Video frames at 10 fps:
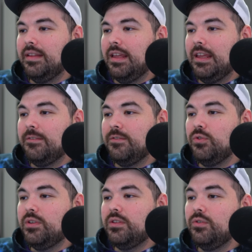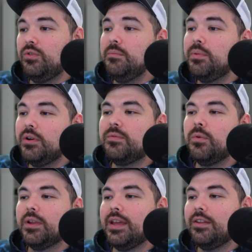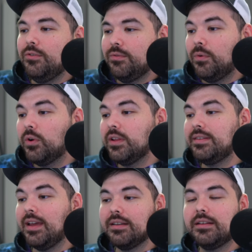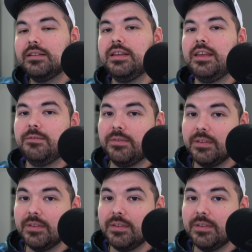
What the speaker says: If you can put 4K 240 technically if